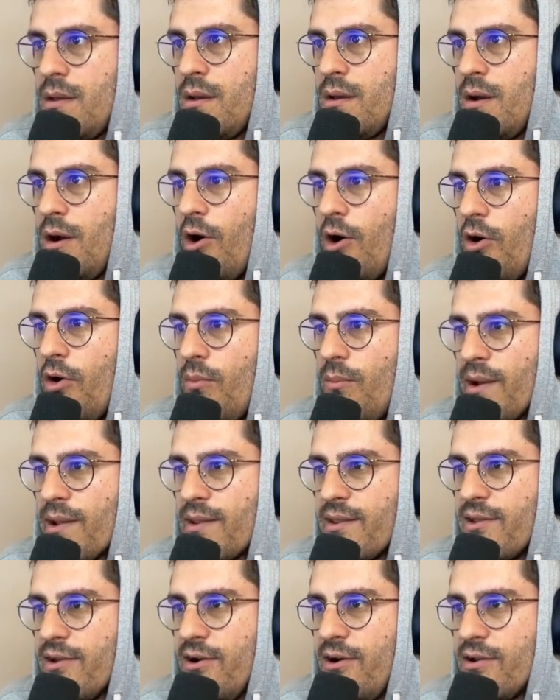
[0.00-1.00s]
Oh my
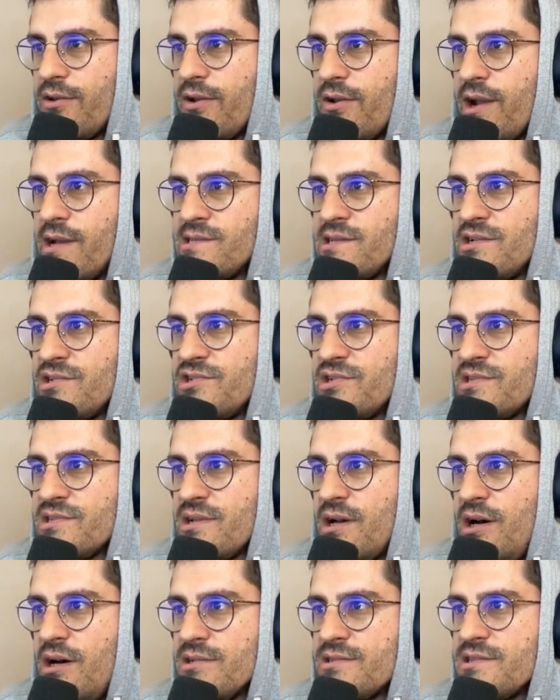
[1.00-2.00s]
god, you guys are just
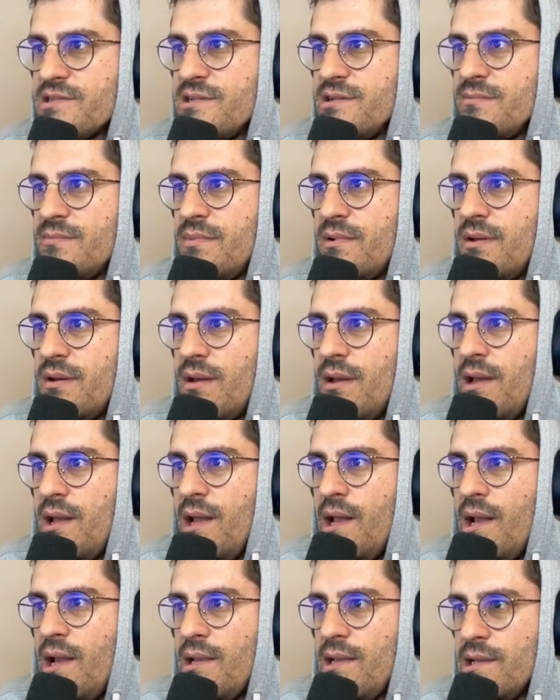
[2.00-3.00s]
awesome.
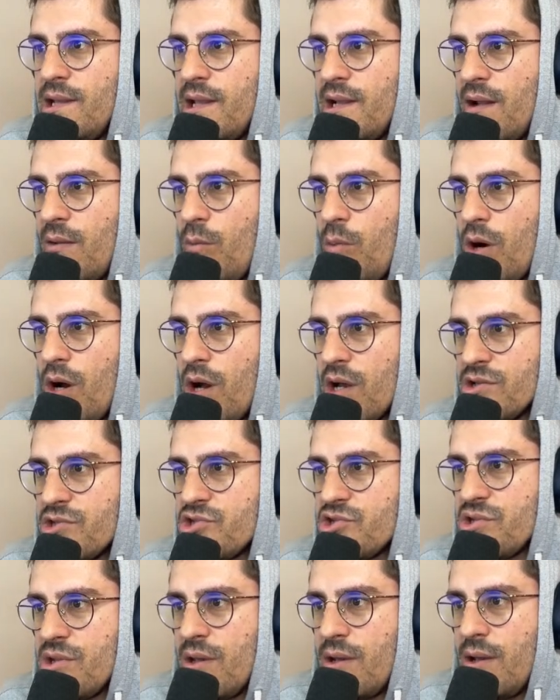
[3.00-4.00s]
Little
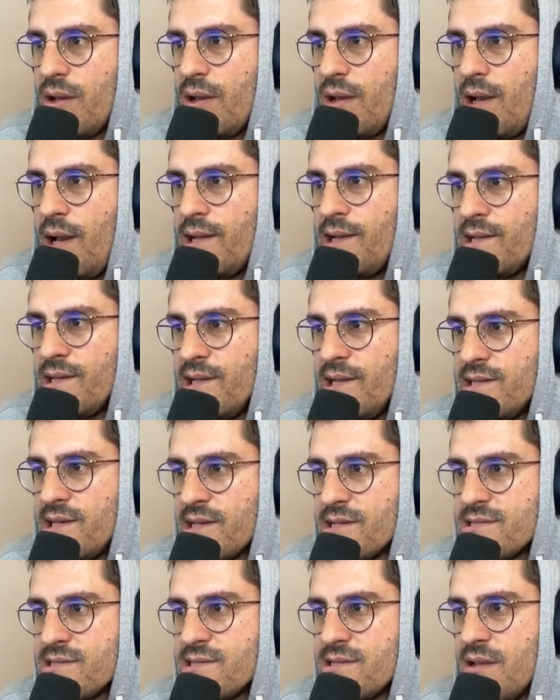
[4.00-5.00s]
watch,
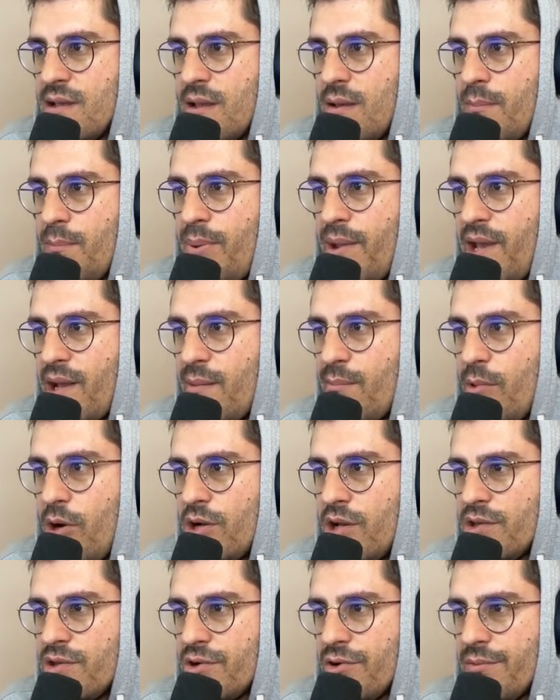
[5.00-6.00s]
analytics, pen
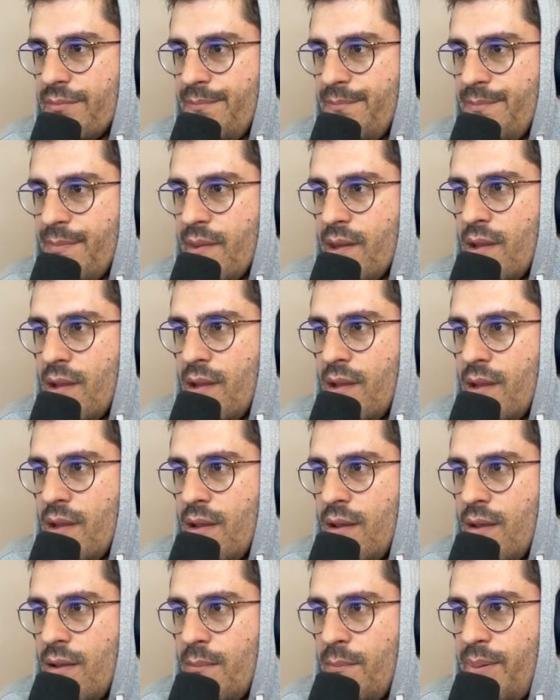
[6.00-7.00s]
monitor,
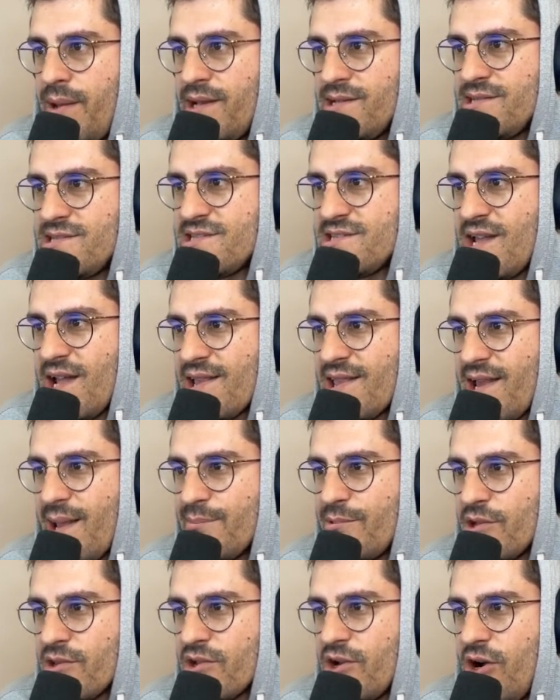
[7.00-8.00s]

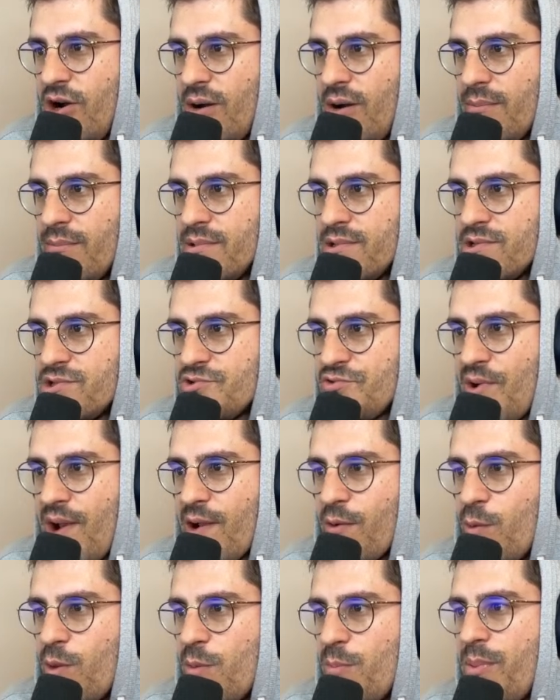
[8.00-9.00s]
penstatlab.com,
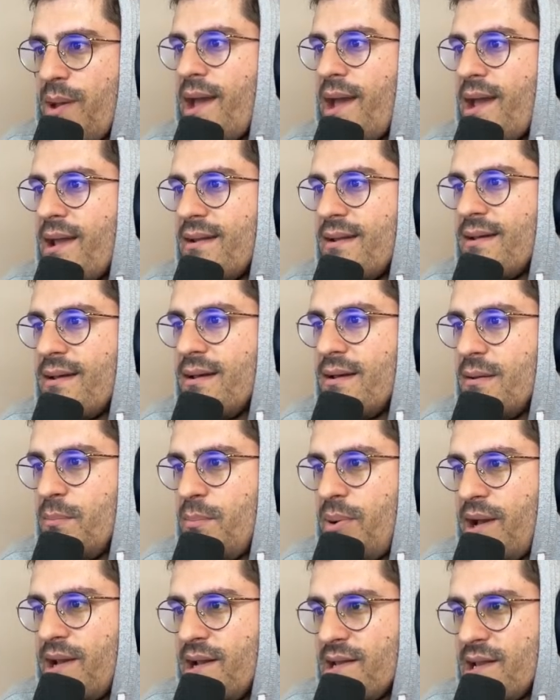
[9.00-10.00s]
track with pen,
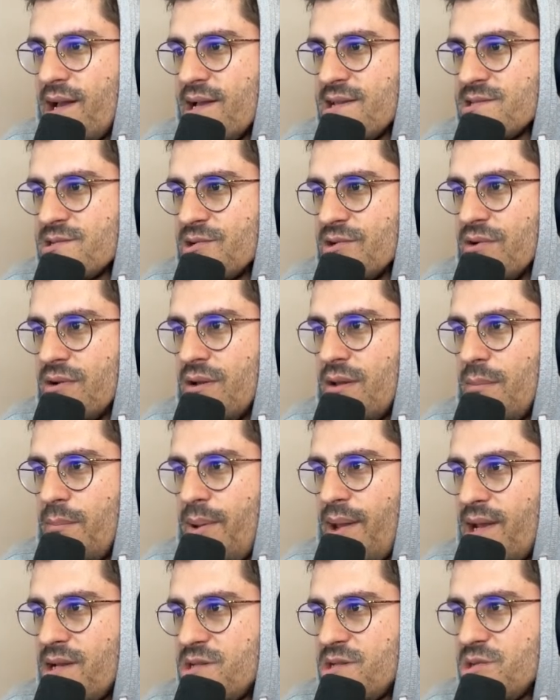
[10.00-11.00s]
penalizer,
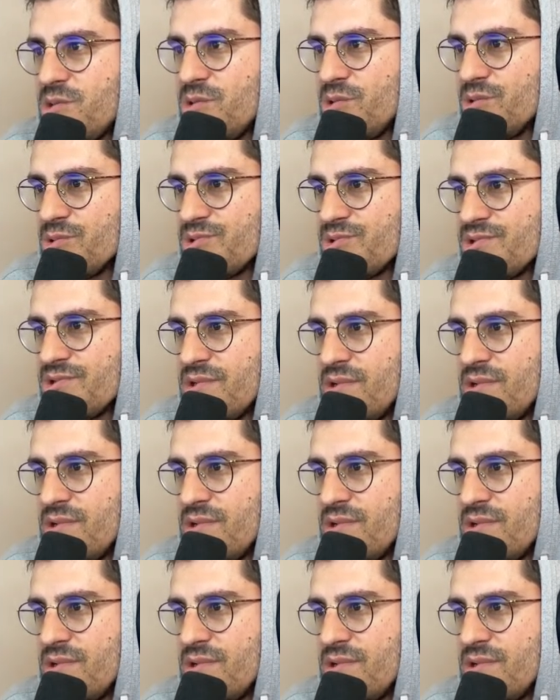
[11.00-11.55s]
pen tools.